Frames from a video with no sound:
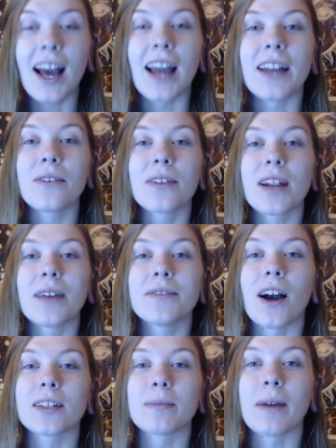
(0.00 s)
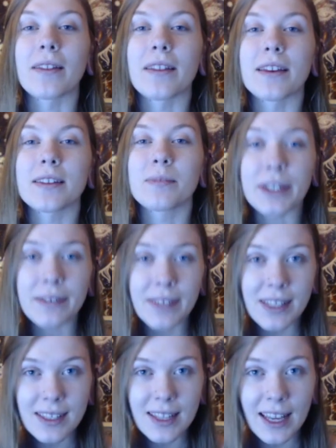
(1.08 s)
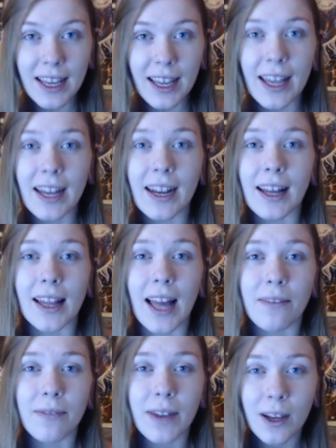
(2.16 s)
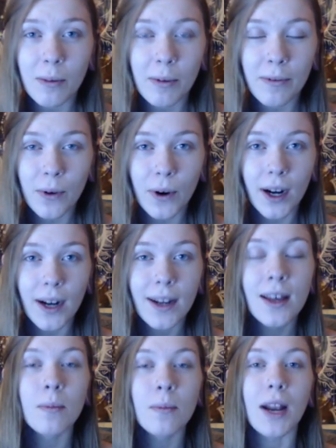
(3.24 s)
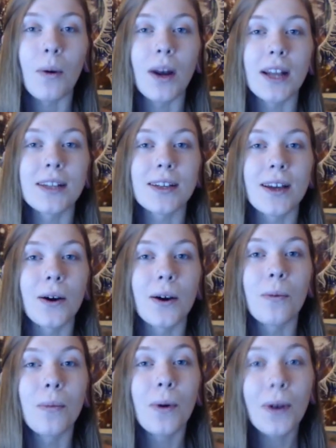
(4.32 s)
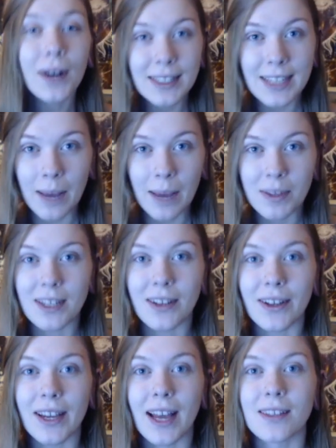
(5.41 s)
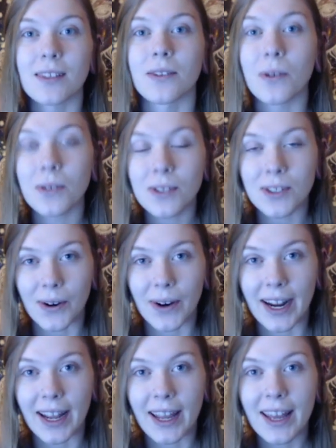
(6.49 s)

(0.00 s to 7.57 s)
I know that I've talked about this previously in a live video before, but I wanted to go more in depth and tell you guys the whole story.